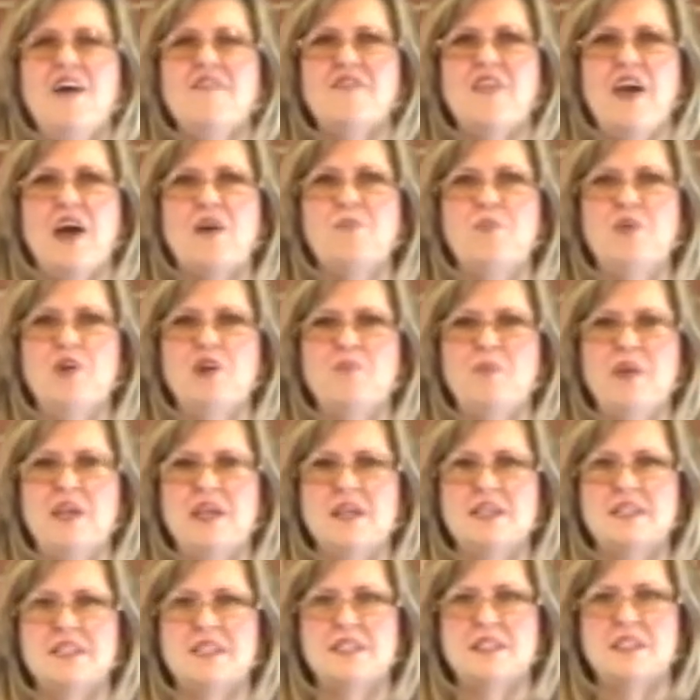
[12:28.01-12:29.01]
that book
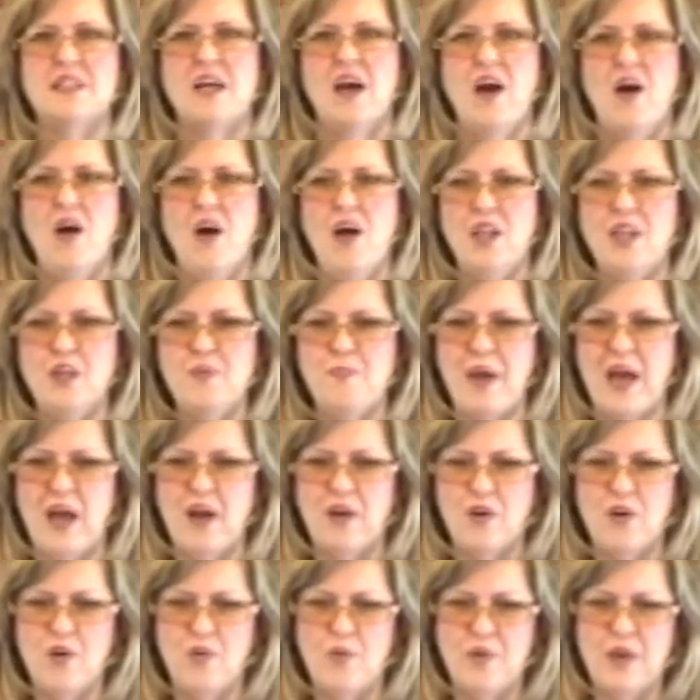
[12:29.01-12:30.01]
because it's all
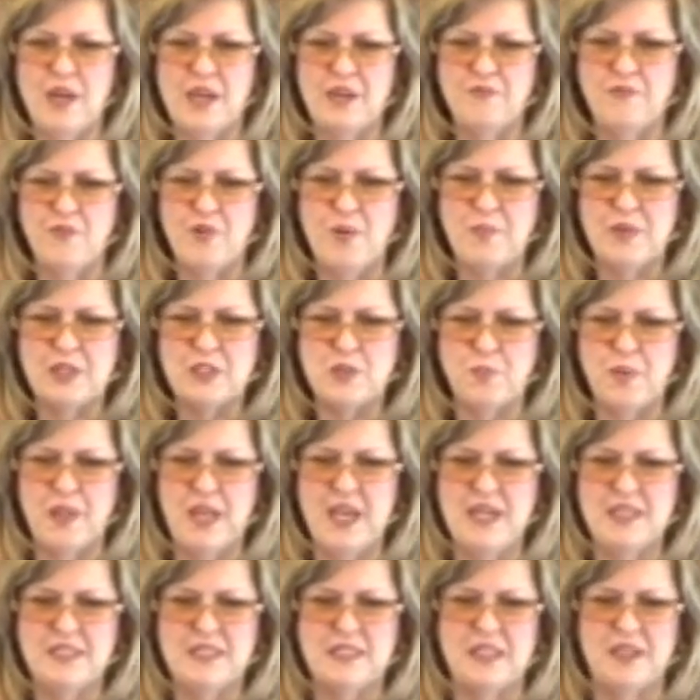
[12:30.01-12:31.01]
about going from this
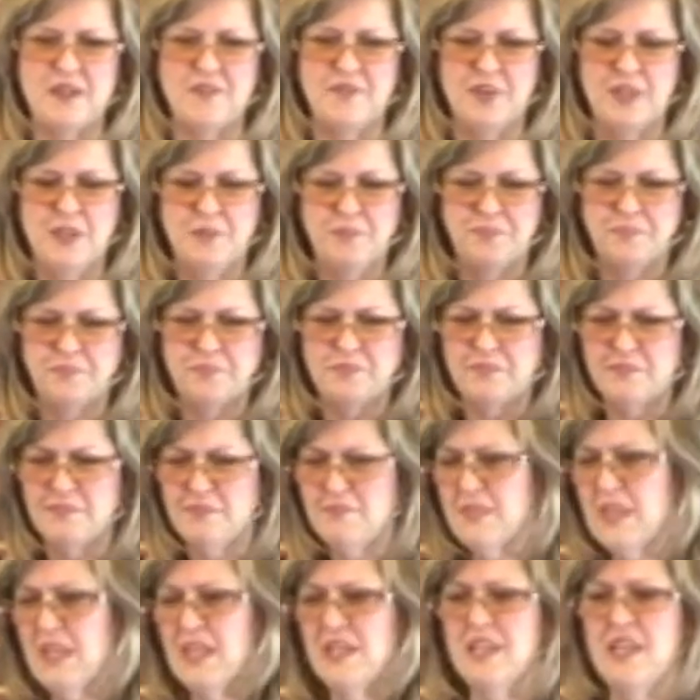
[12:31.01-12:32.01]
place of
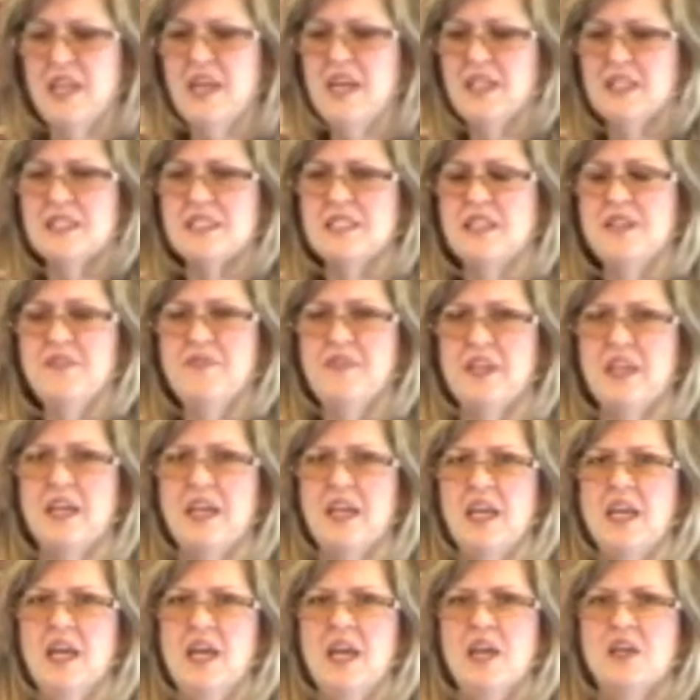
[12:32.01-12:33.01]

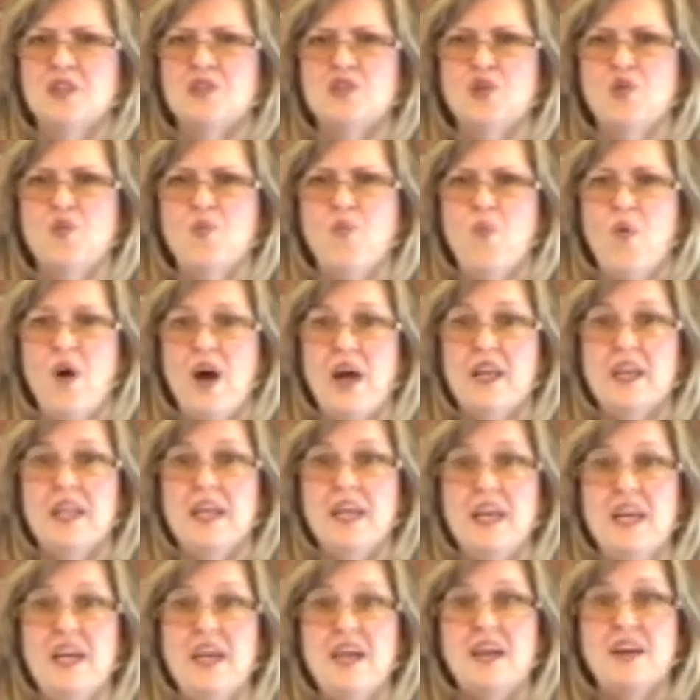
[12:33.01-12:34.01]
negativity to what
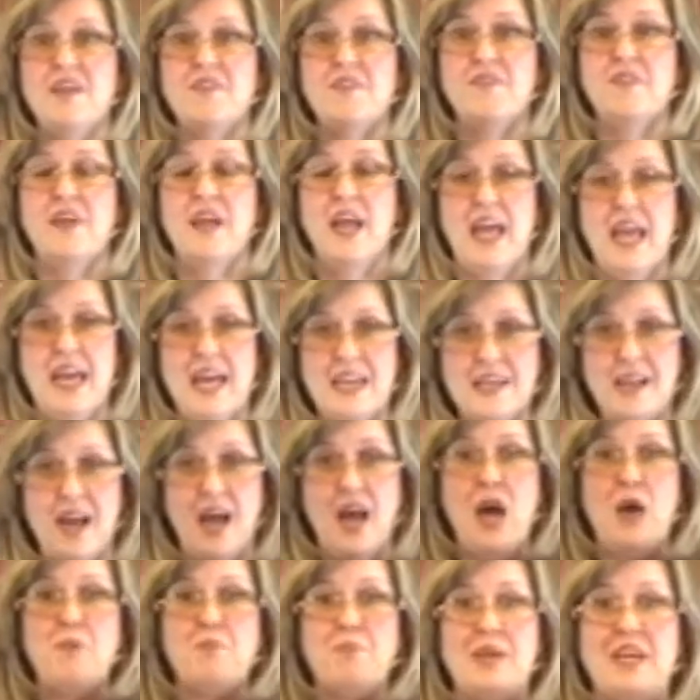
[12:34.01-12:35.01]
if, and
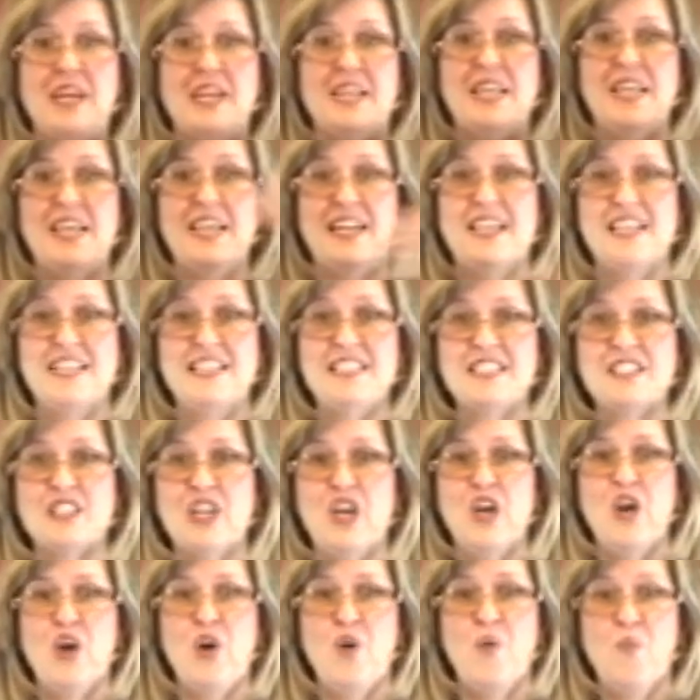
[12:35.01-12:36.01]
upping is
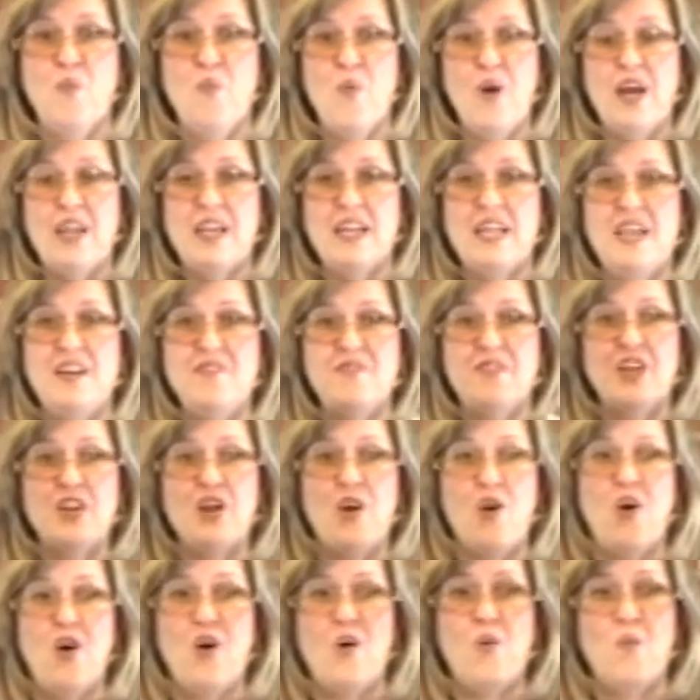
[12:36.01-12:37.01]
what if it
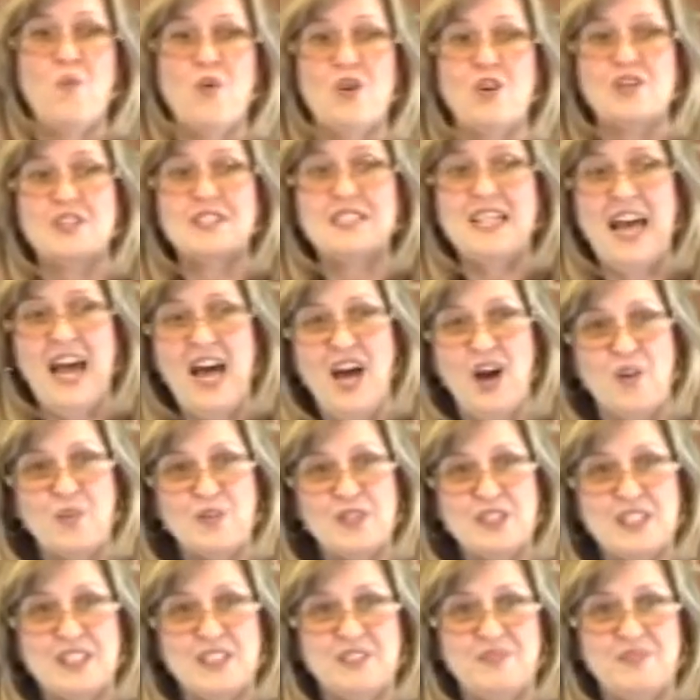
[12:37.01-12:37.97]
all works out?